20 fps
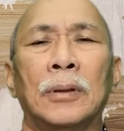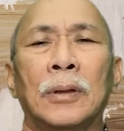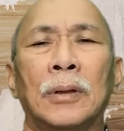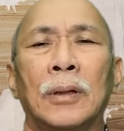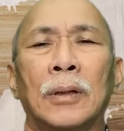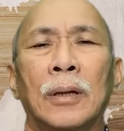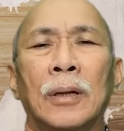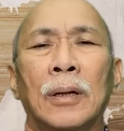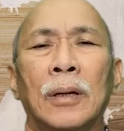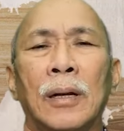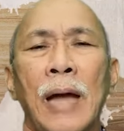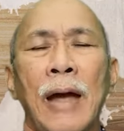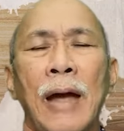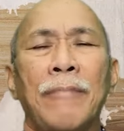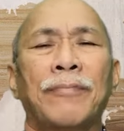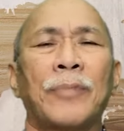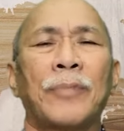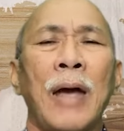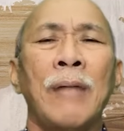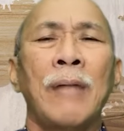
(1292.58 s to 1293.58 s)

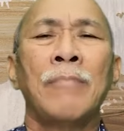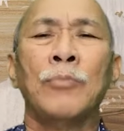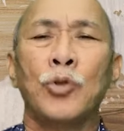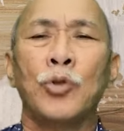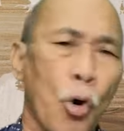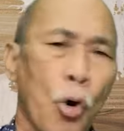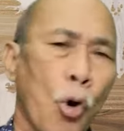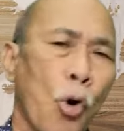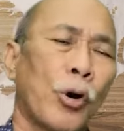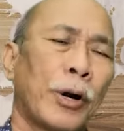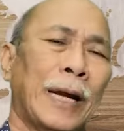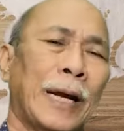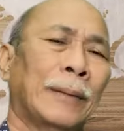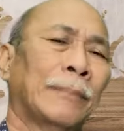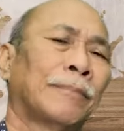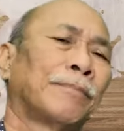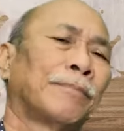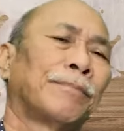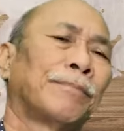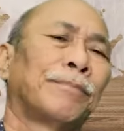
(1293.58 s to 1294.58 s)
Lifetime journey
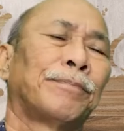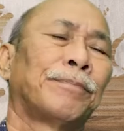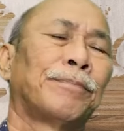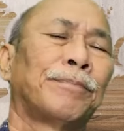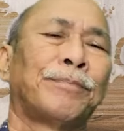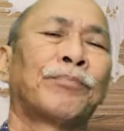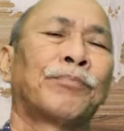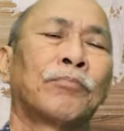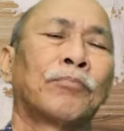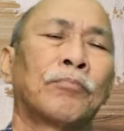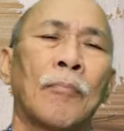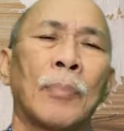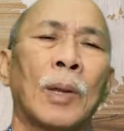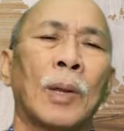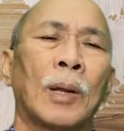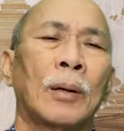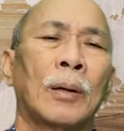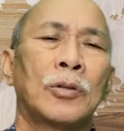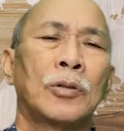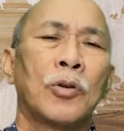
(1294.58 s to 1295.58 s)

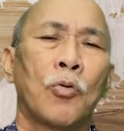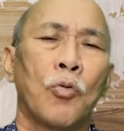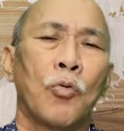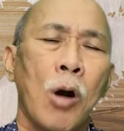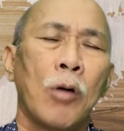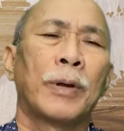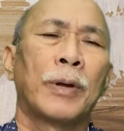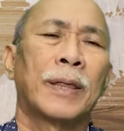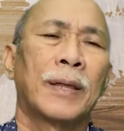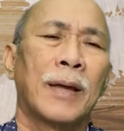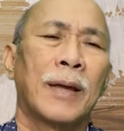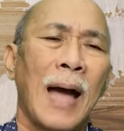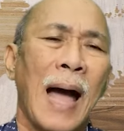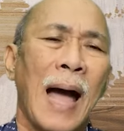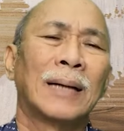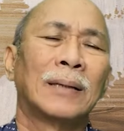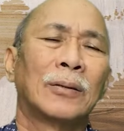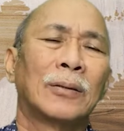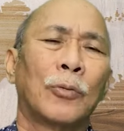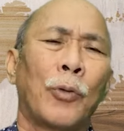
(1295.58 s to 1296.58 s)
to walk with
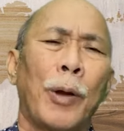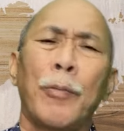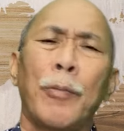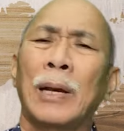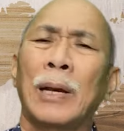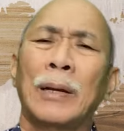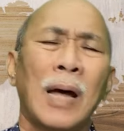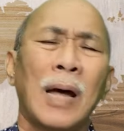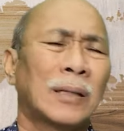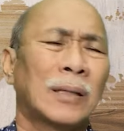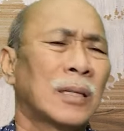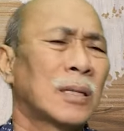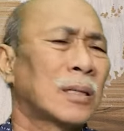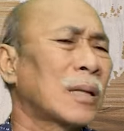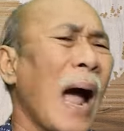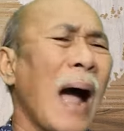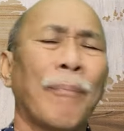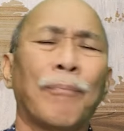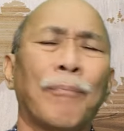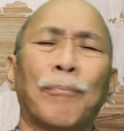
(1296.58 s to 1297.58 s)
God. We will not
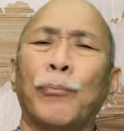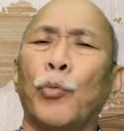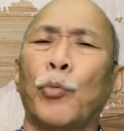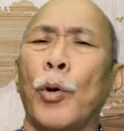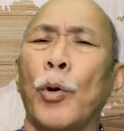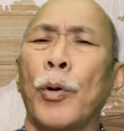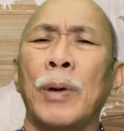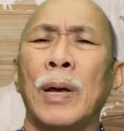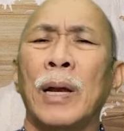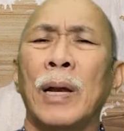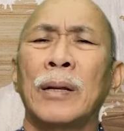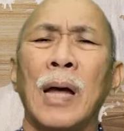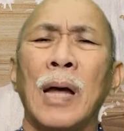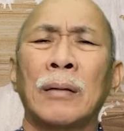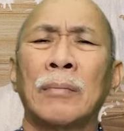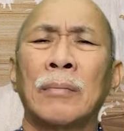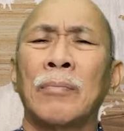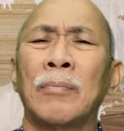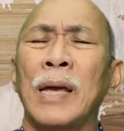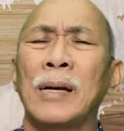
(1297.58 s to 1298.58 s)
stop. We will not
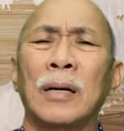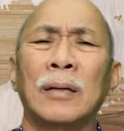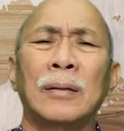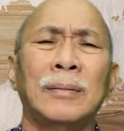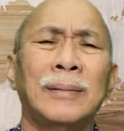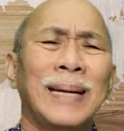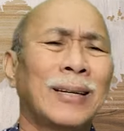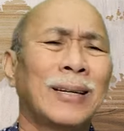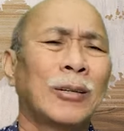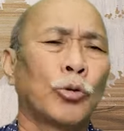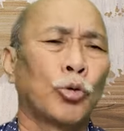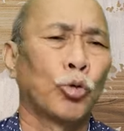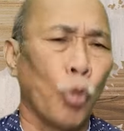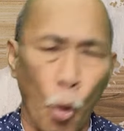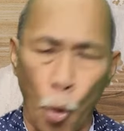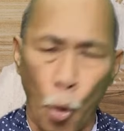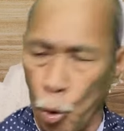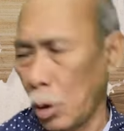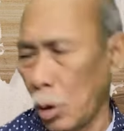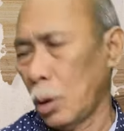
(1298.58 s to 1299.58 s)
make a
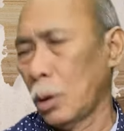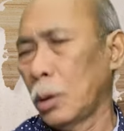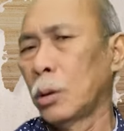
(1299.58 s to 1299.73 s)
detour.